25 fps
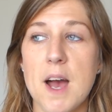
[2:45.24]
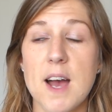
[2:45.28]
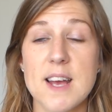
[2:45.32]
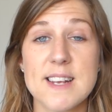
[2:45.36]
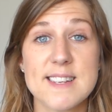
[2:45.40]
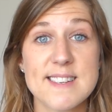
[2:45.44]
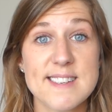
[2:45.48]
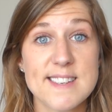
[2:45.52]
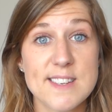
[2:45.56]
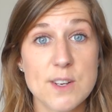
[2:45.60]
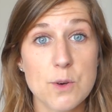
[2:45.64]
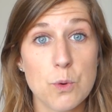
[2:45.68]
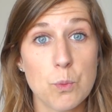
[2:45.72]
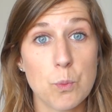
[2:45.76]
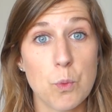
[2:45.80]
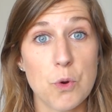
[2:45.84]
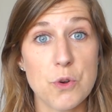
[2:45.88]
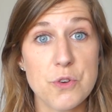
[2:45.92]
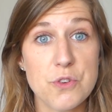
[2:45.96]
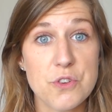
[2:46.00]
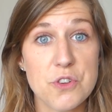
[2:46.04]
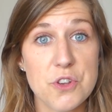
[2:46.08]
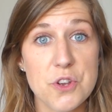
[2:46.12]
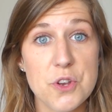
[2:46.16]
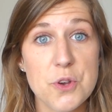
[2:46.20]
I still
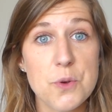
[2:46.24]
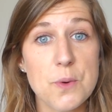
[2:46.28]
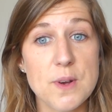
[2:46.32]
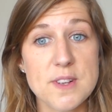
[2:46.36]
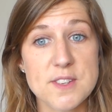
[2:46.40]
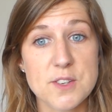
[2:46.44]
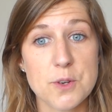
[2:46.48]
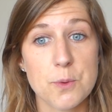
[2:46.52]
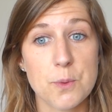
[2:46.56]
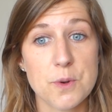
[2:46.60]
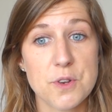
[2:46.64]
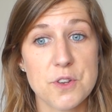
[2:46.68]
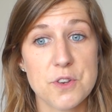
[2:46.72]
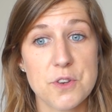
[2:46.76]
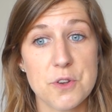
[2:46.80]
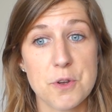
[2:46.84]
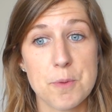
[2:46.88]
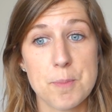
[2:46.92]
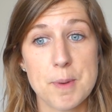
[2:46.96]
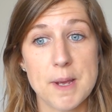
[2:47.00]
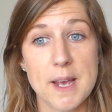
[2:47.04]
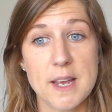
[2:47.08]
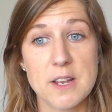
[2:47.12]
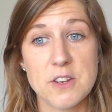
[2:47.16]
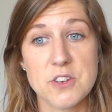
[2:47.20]
want to. I still want to do a
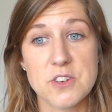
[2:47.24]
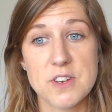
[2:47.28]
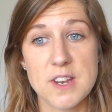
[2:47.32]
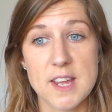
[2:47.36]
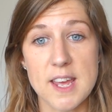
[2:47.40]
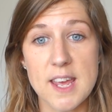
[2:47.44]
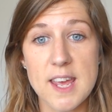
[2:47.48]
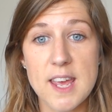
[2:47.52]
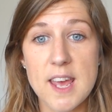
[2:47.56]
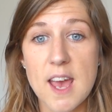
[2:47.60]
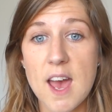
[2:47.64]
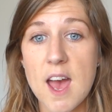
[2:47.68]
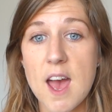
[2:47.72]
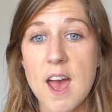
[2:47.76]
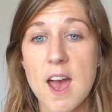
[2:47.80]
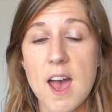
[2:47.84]
PhD,